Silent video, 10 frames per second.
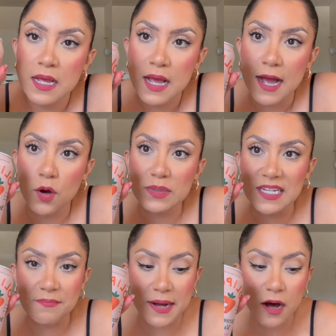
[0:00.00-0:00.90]
I always
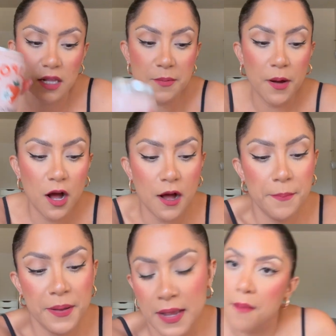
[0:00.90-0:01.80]
have my
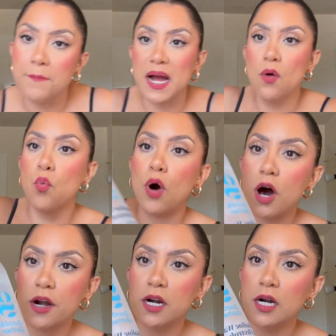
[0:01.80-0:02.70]
Olipop, my
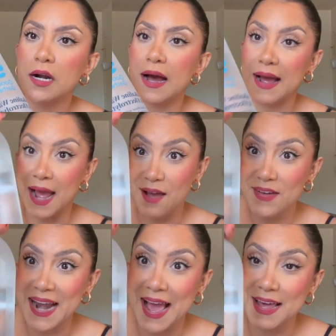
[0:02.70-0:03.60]
water. I
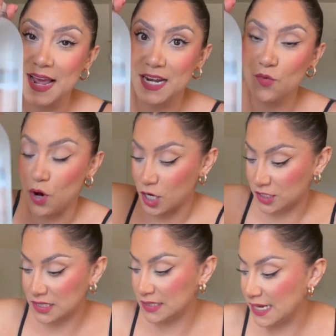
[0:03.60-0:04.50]
haven't had any water
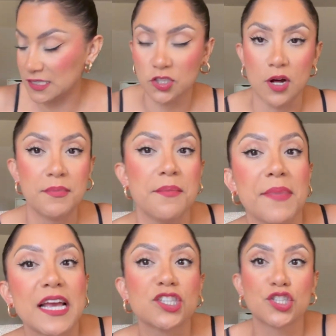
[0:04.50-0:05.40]
today, so I'm gonna
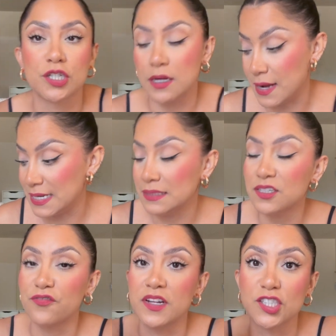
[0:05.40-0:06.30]
make sure I need to
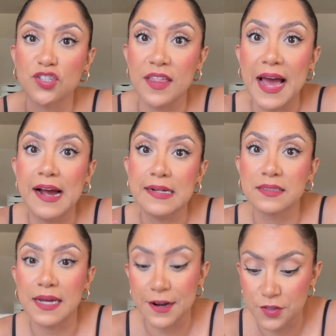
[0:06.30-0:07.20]
finish that
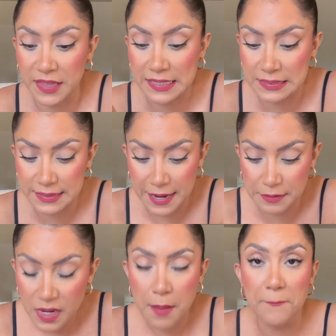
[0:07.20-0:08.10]
entire thing
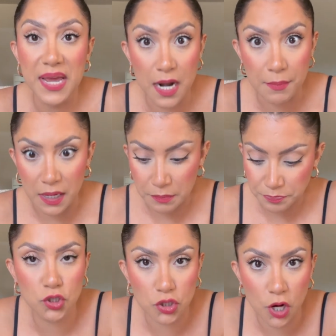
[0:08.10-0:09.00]
today. Minimum,
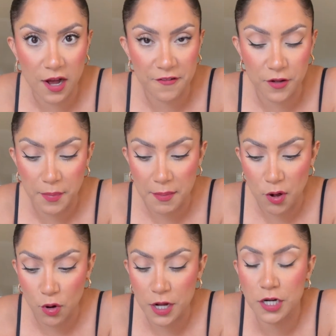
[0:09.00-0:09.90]
you know how I feel about my
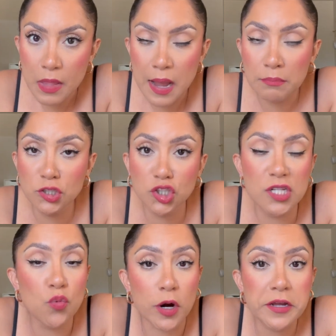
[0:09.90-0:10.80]
water. I'm
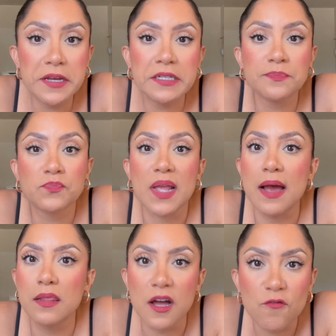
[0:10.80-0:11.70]
usually working. I
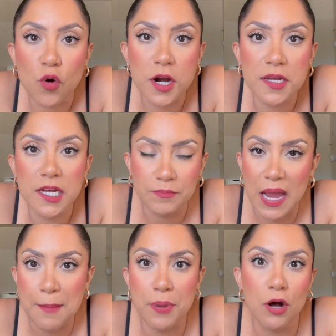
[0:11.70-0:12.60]
love working.
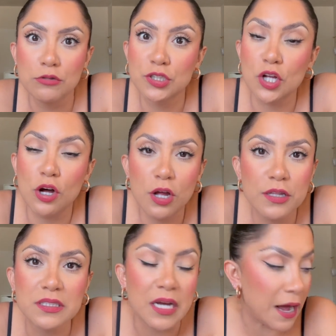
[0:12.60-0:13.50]
I post all
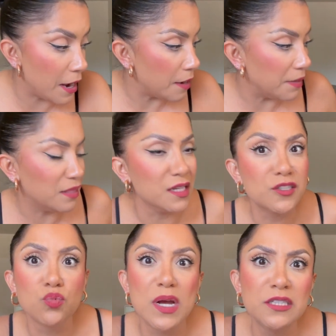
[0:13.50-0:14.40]
the time, and
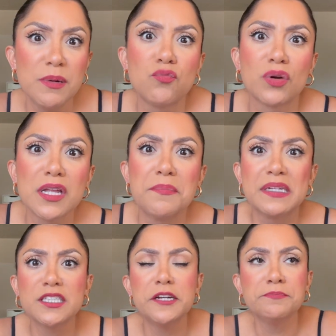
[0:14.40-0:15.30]
this week's been really
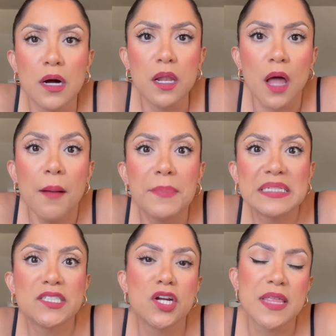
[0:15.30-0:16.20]
busy. A lot
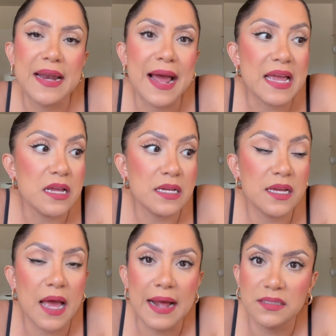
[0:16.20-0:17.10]
busier than I
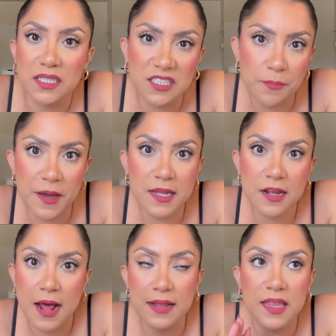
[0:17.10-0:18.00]
anticipated.
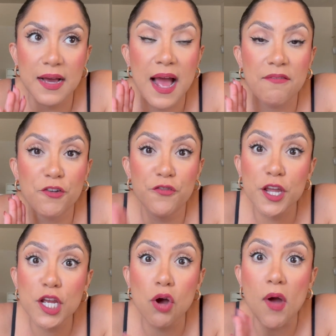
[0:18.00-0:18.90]
I think I have a
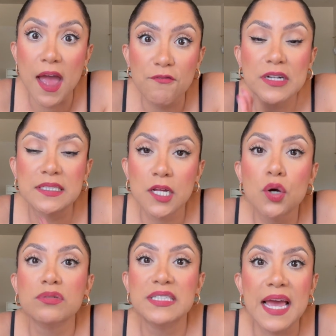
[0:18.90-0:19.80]
video every
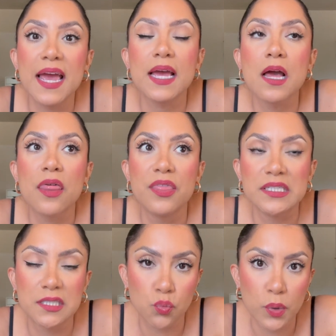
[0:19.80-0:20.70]
single day
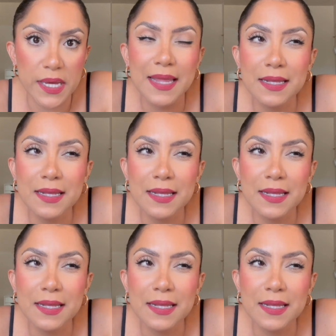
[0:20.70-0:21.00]
this week.